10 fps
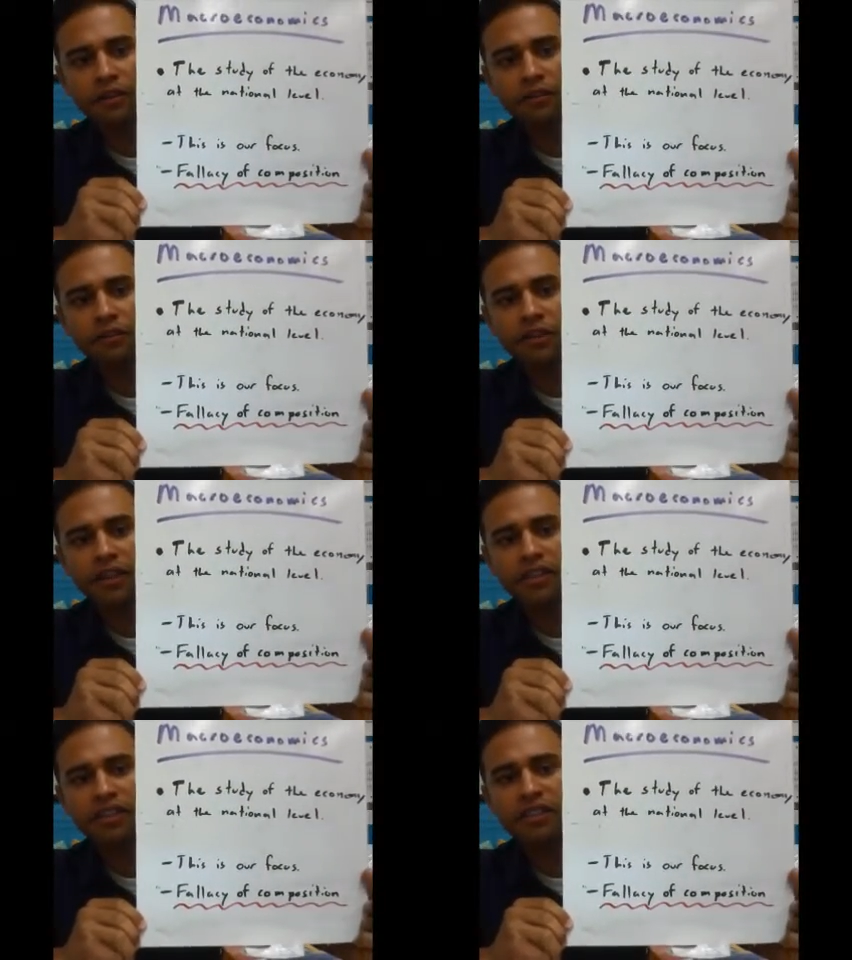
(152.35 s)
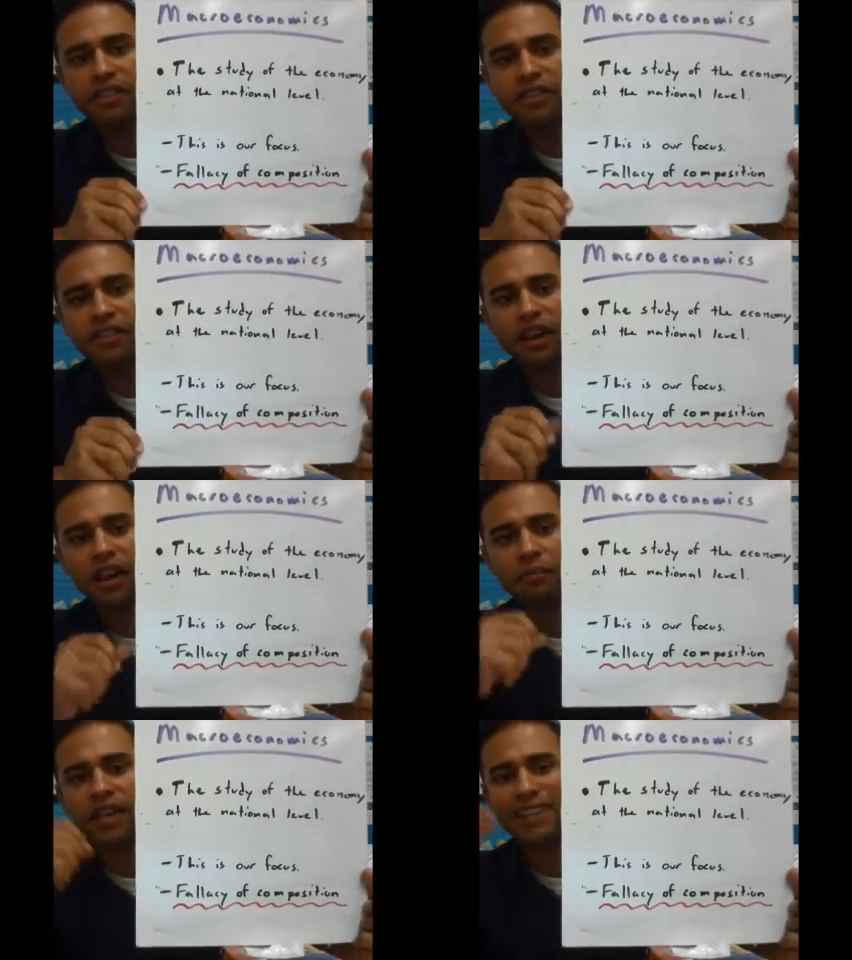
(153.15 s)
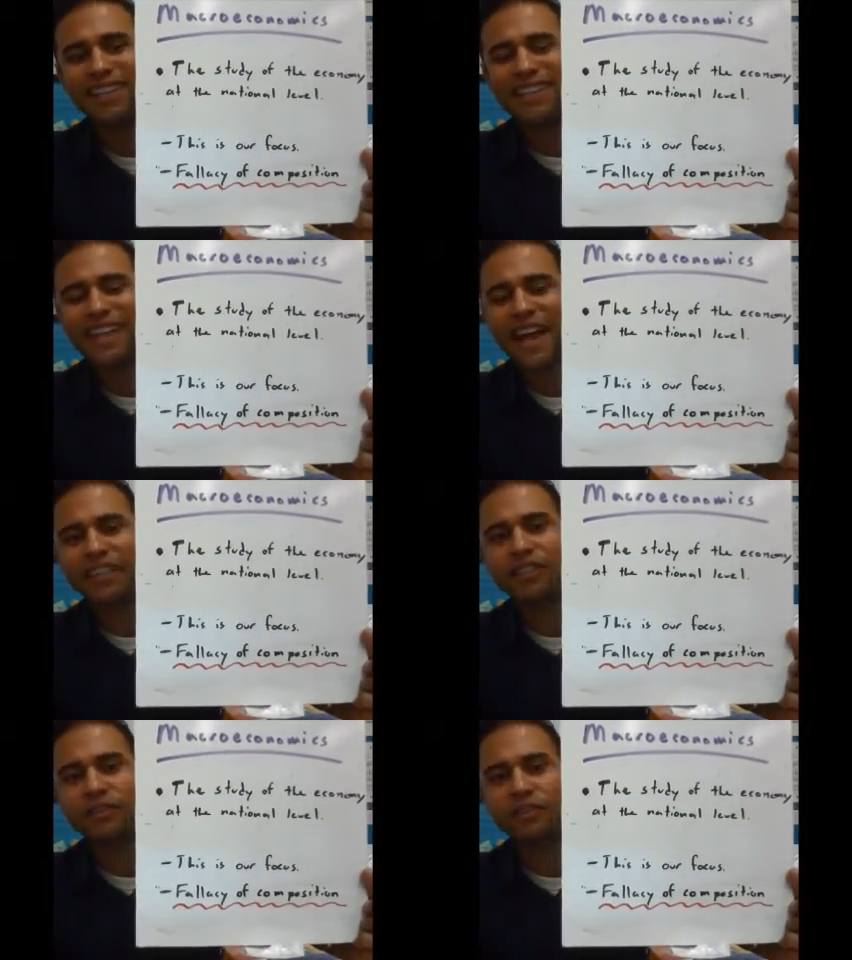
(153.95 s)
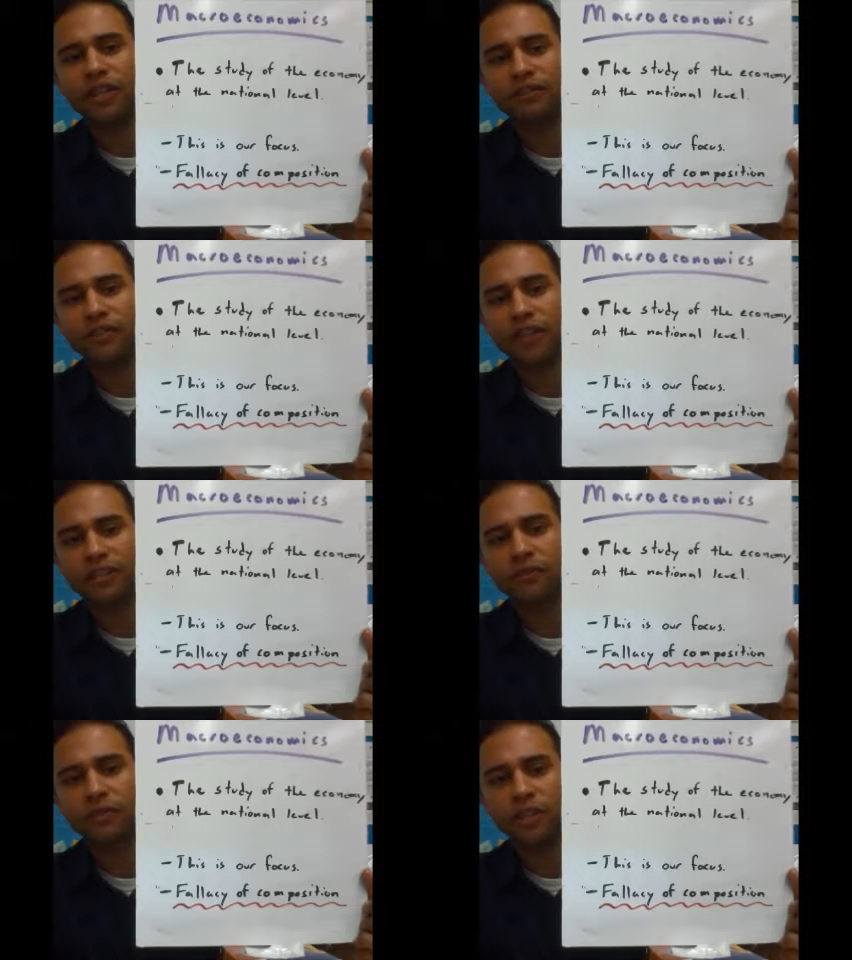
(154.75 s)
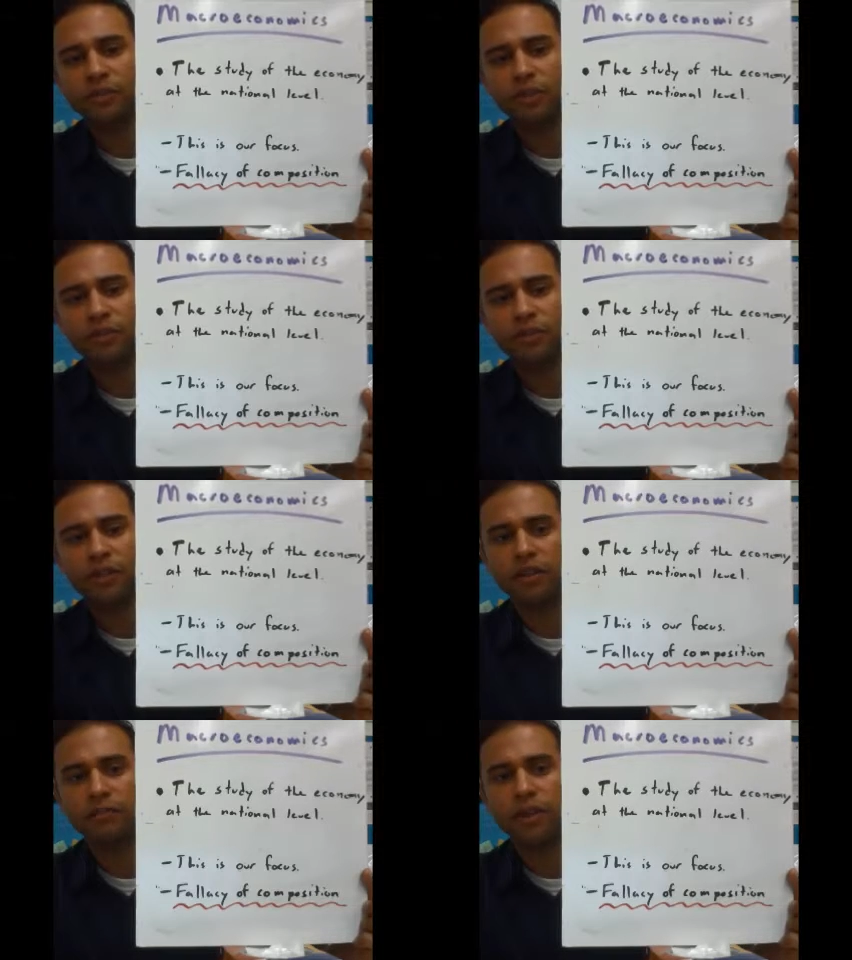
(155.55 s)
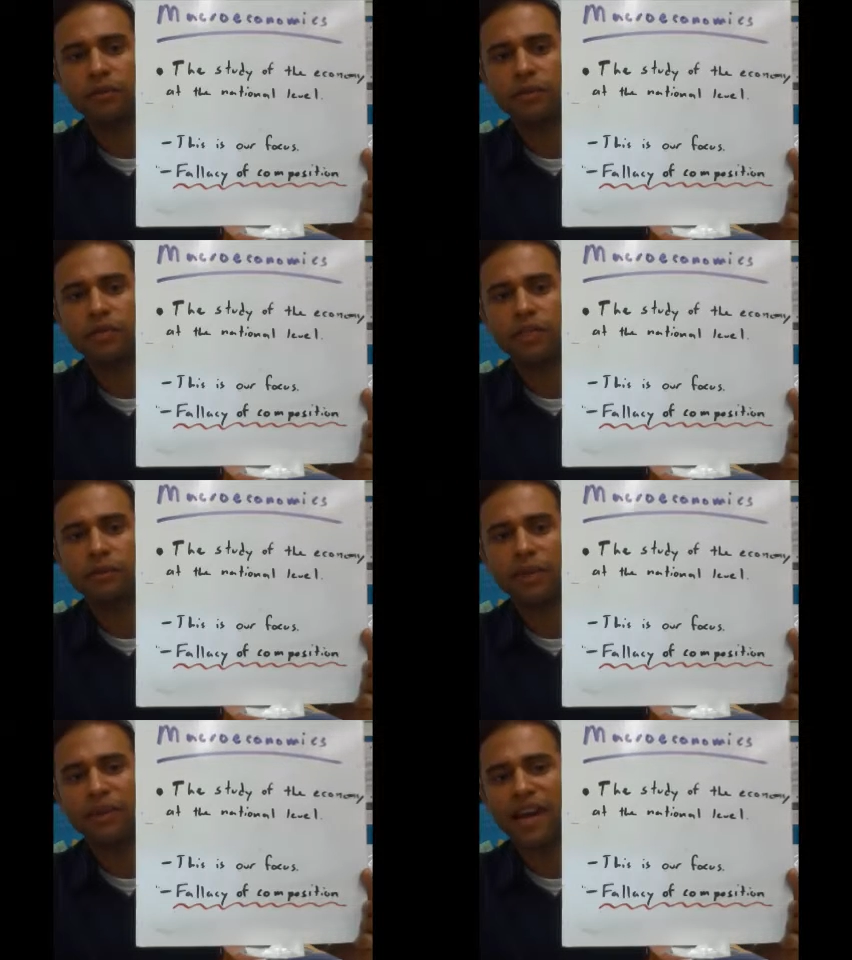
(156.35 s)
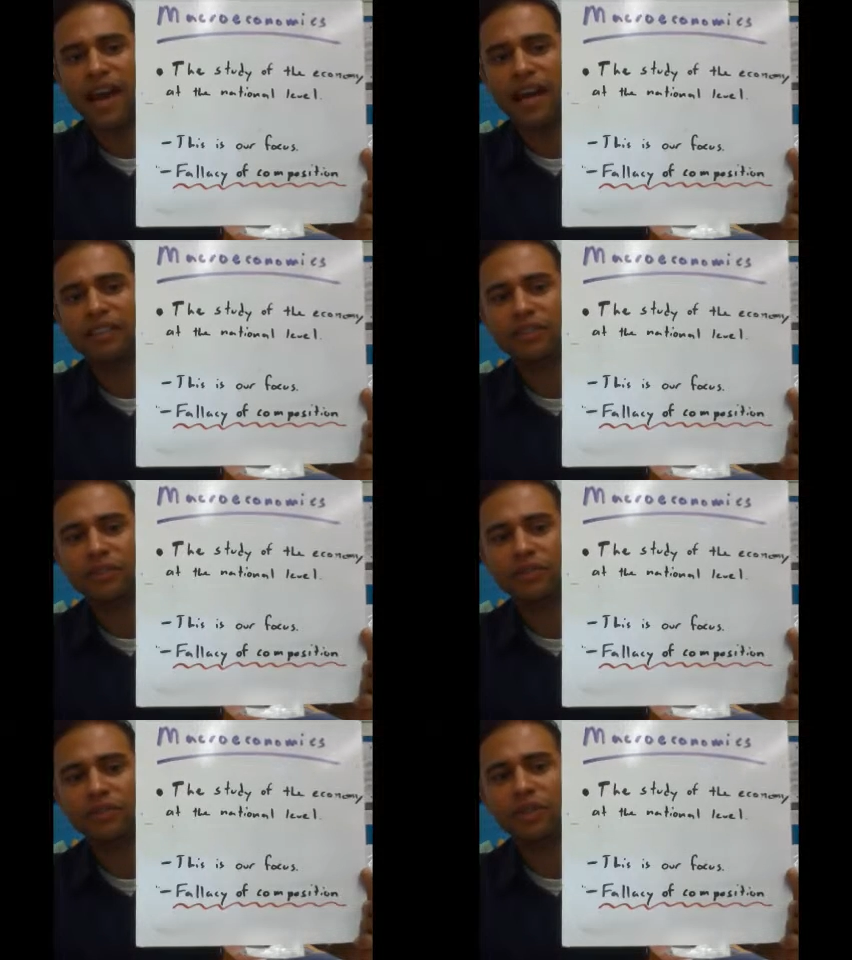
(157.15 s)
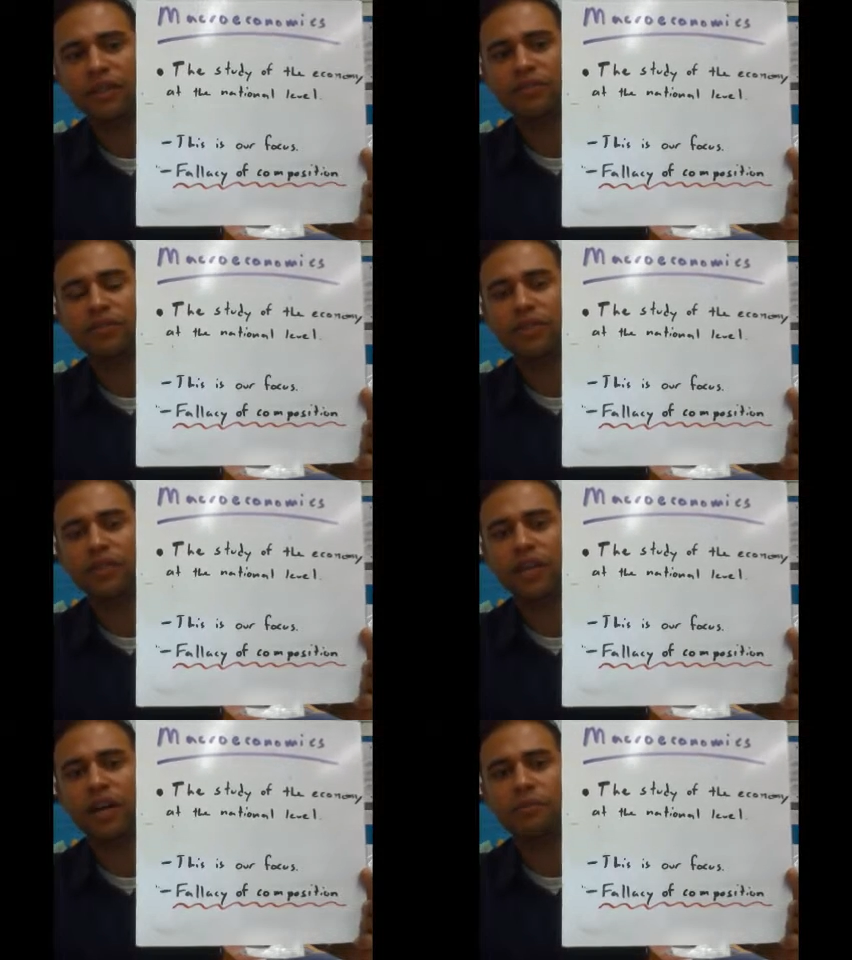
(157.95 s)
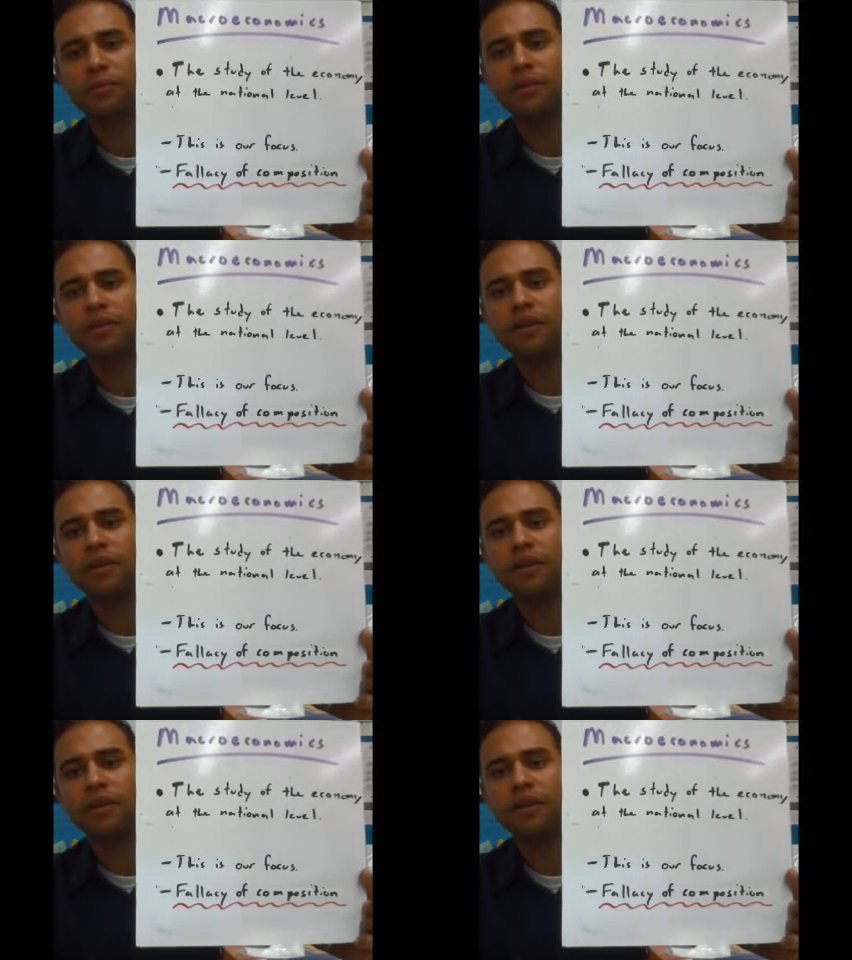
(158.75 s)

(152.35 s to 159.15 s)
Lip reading: You study the economy at the national level. That's really what we're talking about. We're talking about national level economy.